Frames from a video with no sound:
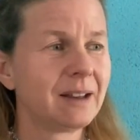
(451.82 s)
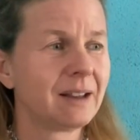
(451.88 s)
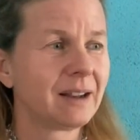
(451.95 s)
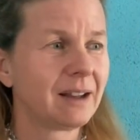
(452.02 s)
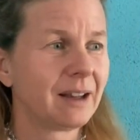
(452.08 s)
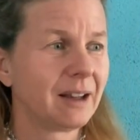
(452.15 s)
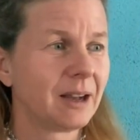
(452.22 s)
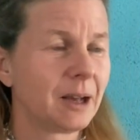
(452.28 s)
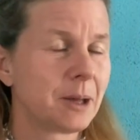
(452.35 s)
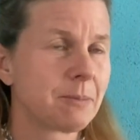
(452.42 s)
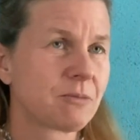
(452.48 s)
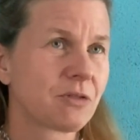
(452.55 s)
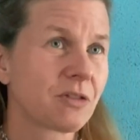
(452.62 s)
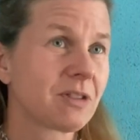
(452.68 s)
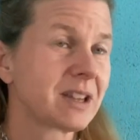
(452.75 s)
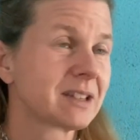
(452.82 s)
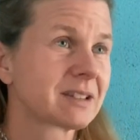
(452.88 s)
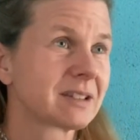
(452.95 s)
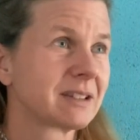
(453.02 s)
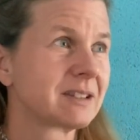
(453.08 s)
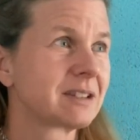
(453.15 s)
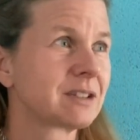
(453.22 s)
For
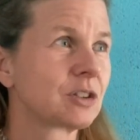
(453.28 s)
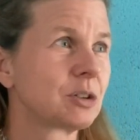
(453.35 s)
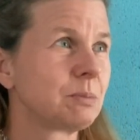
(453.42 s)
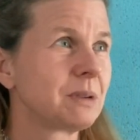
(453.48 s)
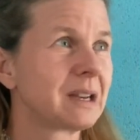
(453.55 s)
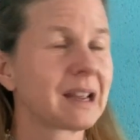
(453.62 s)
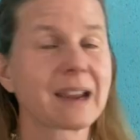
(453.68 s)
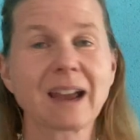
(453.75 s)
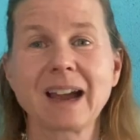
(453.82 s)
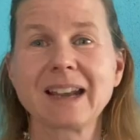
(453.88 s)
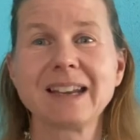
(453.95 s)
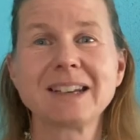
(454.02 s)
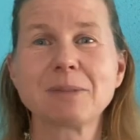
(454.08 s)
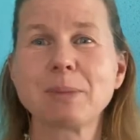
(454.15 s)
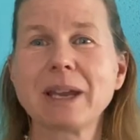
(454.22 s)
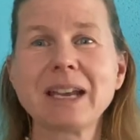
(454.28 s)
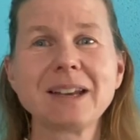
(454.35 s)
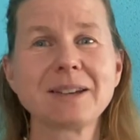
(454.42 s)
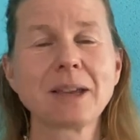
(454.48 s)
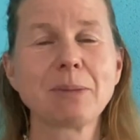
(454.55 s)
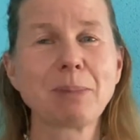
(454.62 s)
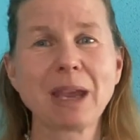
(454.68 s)
instance, it could be like, I need a
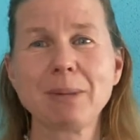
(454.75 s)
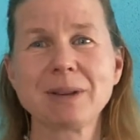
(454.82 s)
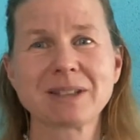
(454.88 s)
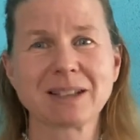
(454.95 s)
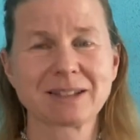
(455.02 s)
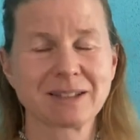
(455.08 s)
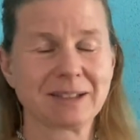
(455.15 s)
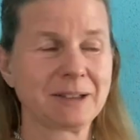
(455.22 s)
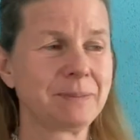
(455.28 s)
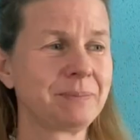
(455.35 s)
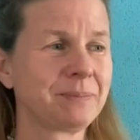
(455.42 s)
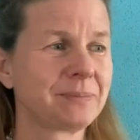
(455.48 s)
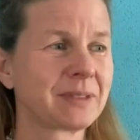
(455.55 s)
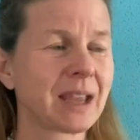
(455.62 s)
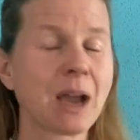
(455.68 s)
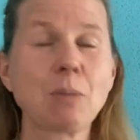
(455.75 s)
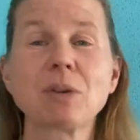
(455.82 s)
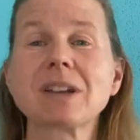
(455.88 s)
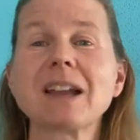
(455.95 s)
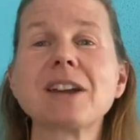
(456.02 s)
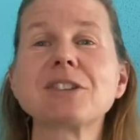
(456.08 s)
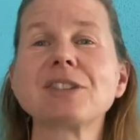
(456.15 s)
babysitter. I
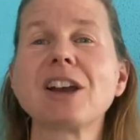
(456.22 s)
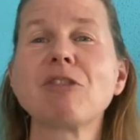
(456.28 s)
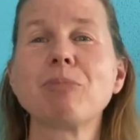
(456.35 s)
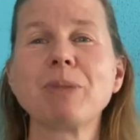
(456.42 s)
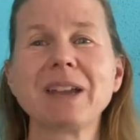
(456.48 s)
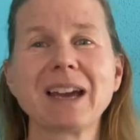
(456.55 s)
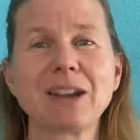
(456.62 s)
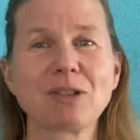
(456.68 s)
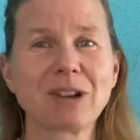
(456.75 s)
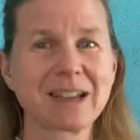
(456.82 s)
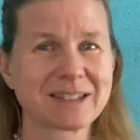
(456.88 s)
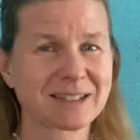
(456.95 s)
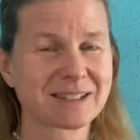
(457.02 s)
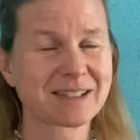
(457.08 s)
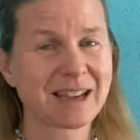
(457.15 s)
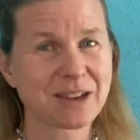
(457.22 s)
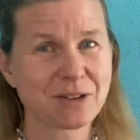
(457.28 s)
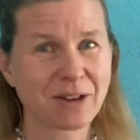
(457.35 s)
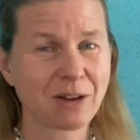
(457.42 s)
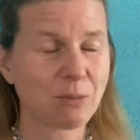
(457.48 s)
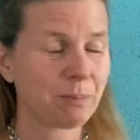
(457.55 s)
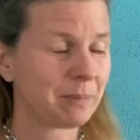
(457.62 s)
would like to have piano lessons. Can you
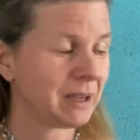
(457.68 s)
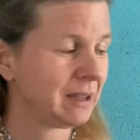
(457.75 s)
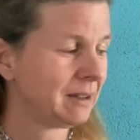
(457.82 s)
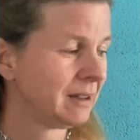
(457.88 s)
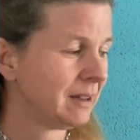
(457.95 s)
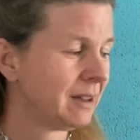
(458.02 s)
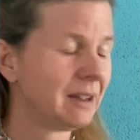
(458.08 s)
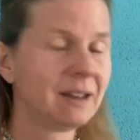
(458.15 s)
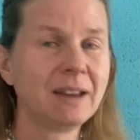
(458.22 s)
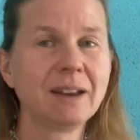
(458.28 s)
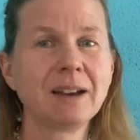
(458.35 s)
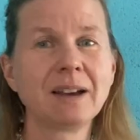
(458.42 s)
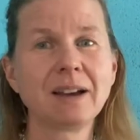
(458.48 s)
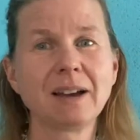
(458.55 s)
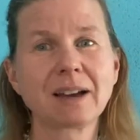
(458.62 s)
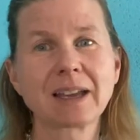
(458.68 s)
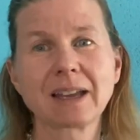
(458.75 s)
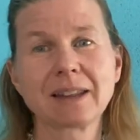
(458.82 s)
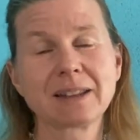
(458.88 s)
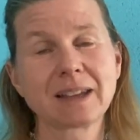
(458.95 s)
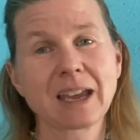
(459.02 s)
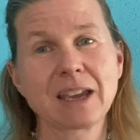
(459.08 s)
help me?
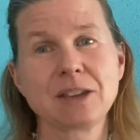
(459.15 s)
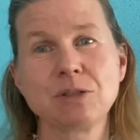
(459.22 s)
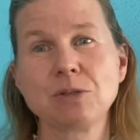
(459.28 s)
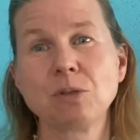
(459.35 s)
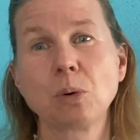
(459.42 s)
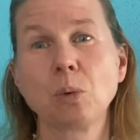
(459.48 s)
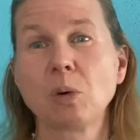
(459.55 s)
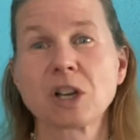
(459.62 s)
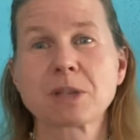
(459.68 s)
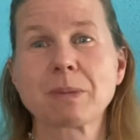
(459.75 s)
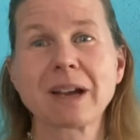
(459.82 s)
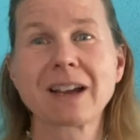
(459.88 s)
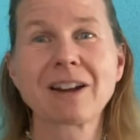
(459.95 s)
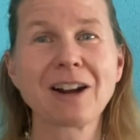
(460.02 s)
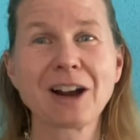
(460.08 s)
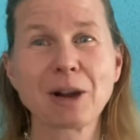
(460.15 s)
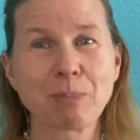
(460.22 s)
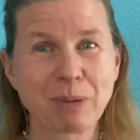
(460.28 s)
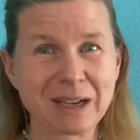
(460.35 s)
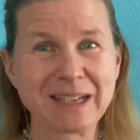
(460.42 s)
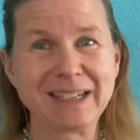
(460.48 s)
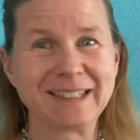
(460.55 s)
Can you wash my car,
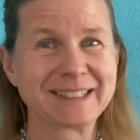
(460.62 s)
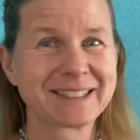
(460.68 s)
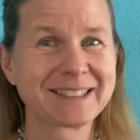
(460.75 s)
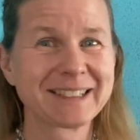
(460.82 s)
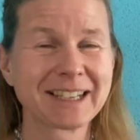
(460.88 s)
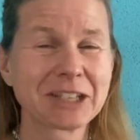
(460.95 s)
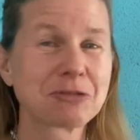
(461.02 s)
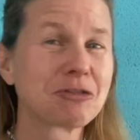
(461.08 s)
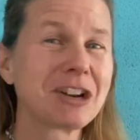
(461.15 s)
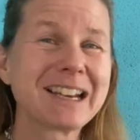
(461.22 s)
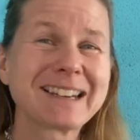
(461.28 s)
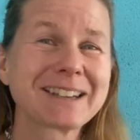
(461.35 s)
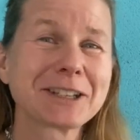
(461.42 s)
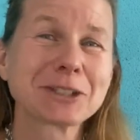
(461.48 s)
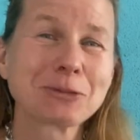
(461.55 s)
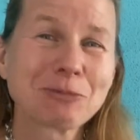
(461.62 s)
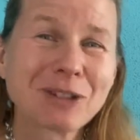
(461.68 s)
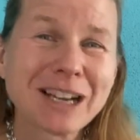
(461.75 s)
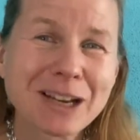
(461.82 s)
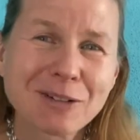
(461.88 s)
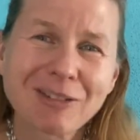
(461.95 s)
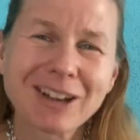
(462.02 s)
please? It really
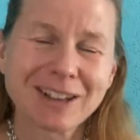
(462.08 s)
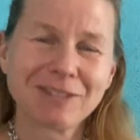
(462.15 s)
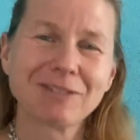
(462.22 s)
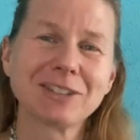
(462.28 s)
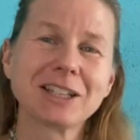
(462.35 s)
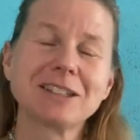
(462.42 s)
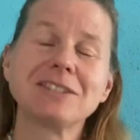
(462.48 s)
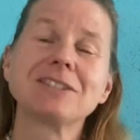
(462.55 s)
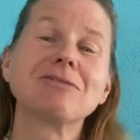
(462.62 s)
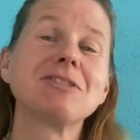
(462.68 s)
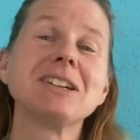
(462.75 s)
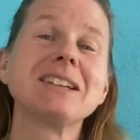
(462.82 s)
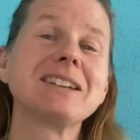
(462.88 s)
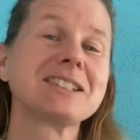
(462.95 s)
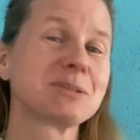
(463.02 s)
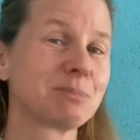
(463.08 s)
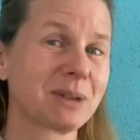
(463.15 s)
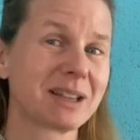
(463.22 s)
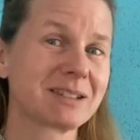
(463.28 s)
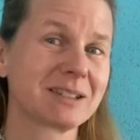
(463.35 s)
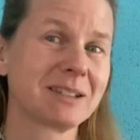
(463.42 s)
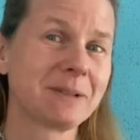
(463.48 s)
doesn't
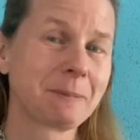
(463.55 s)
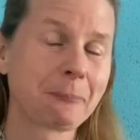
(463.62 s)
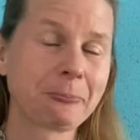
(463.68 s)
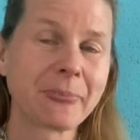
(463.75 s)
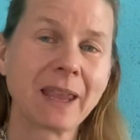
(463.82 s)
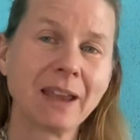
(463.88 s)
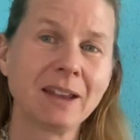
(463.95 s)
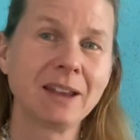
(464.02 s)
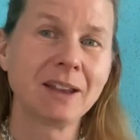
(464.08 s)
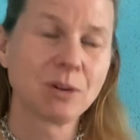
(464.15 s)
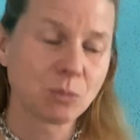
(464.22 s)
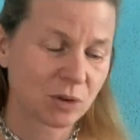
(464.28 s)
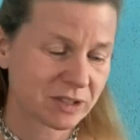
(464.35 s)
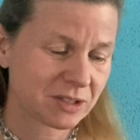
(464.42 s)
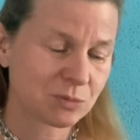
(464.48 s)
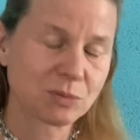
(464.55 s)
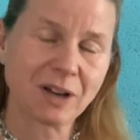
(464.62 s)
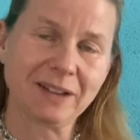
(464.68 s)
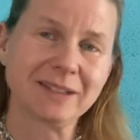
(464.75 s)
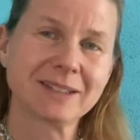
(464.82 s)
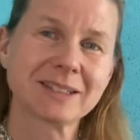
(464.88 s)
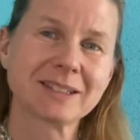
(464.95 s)
matter what you
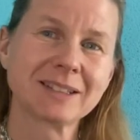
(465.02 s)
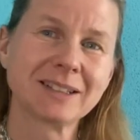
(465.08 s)
want.